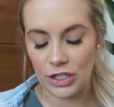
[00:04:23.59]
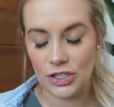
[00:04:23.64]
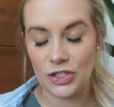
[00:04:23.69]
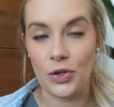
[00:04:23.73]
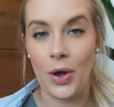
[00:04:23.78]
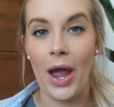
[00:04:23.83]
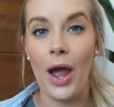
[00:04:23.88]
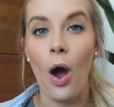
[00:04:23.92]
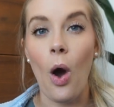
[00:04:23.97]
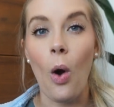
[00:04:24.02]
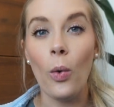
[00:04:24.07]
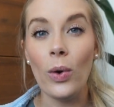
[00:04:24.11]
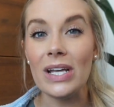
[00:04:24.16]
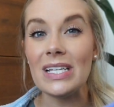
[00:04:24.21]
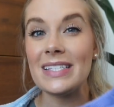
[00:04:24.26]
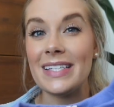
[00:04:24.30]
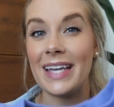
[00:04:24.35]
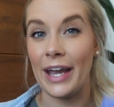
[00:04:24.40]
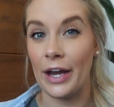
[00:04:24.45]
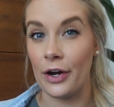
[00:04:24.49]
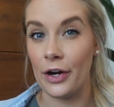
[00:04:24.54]
So I
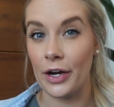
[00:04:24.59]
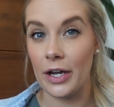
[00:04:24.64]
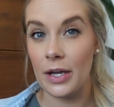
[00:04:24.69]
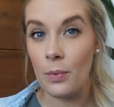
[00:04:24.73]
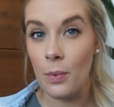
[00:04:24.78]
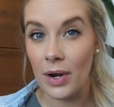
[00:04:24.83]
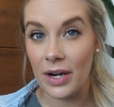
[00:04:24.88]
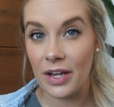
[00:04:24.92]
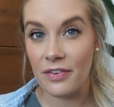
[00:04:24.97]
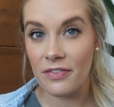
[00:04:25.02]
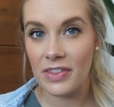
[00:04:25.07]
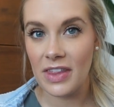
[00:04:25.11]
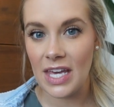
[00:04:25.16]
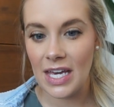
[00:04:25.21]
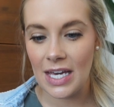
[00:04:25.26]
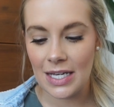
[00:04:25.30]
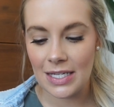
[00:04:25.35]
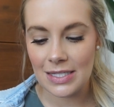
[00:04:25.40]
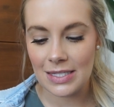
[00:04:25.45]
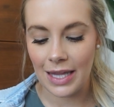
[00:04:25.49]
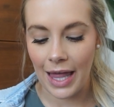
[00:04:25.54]
always carry one of
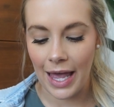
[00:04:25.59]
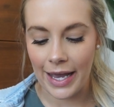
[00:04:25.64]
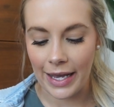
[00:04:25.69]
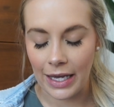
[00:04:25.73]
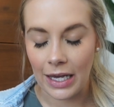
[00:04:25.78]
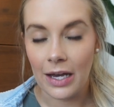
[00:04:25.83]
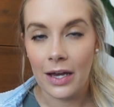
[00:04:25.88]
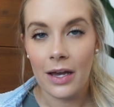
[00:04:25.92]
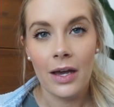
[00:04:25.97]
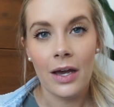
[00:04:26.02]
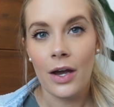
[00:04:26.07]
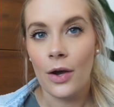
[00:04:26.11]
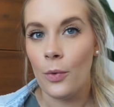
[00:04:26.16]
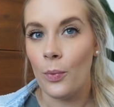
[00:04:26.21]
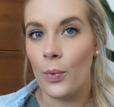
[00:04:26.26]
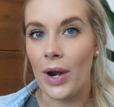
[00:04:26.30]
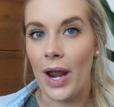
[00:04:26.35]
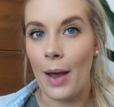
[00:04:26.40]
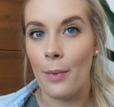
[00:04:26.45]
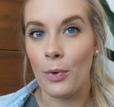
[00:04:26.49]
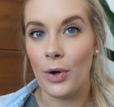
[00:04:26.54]
these like
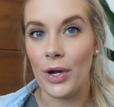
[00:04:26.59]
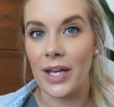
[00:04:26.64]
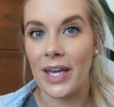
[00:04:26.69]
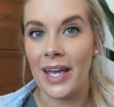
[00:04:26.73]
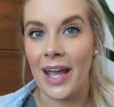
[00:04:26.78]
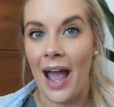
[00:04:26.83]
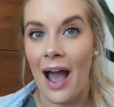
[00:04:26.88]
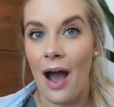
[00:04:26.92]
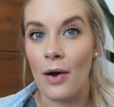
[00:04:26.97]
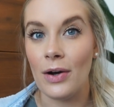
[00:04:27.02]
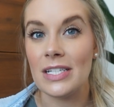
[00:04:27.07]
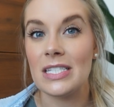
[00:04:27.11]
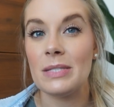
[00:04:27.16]
when I'm working out,